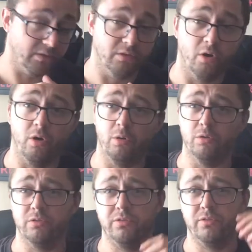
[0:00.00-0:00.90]

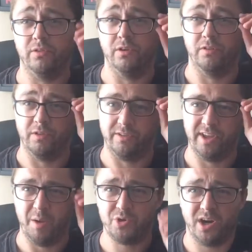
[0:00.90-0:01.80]
holes for the
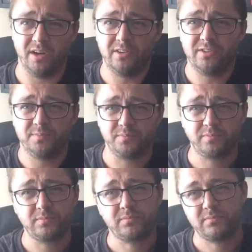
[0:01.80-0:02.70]
tap shanks.
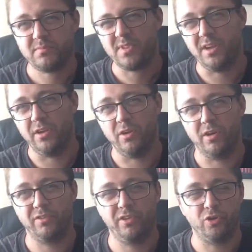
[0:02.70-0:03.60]

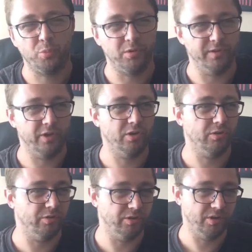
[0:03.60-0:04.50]
I've seen a couple of
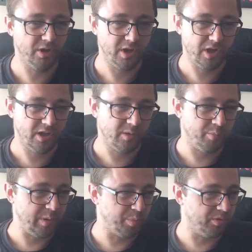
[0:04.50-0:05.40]
videos and
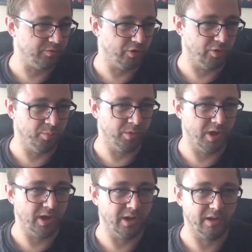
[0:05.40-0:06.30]
people have done them
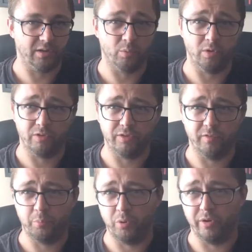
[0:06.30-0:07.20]
like once
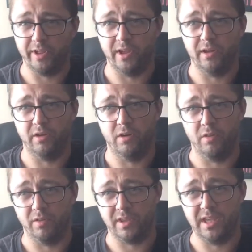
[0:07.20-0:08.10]
they've put it
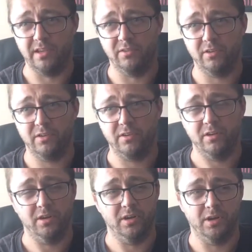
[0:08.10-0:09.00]
on the Keezer,
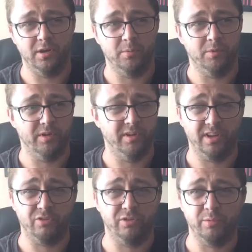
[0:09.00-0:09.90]
and
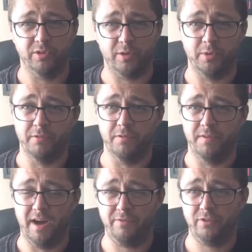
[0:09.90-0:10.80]
that just seems like a bit of
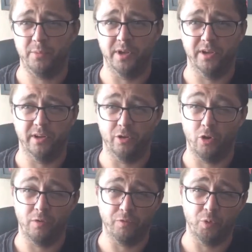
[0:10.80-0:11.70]
a faff to me. And I
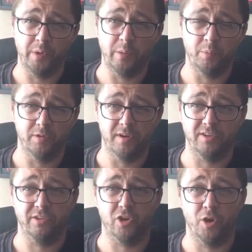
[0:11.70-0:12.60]
know a few people have
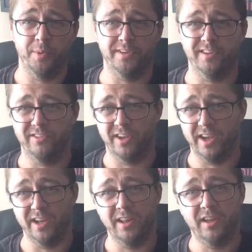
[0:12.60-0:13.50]
actually commented
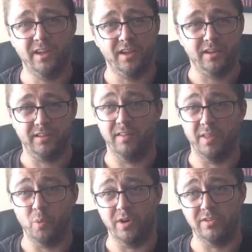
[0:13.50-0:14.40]
saying that
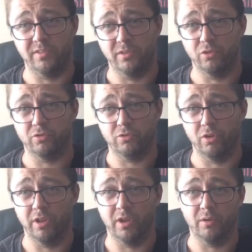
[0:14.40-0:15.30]
they wish they'd just
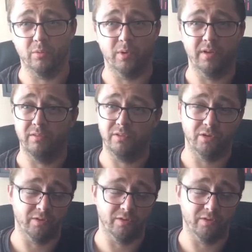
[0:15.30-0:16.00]
done it when